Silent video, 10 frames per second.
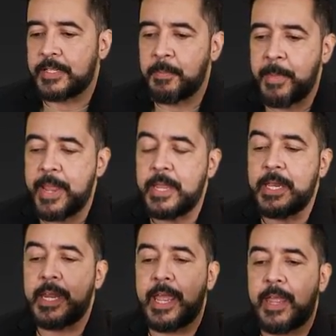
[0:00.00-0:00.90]
is
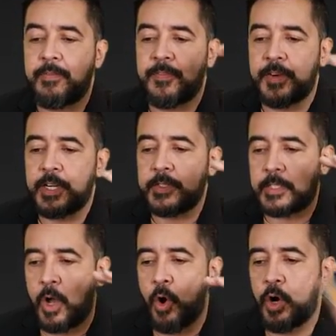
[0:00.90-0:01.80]
making a
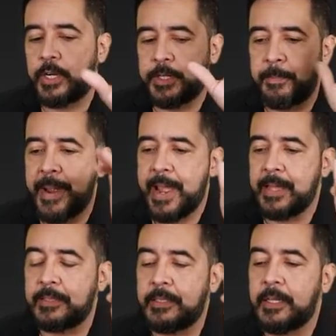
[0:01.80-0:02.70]
first order
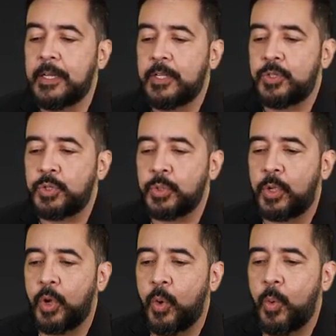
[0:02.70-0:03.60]
band to
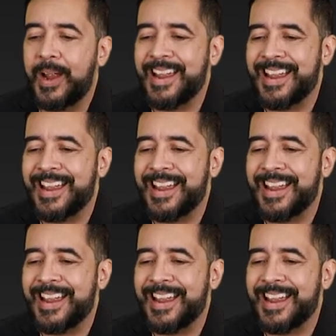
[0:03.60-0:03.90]
go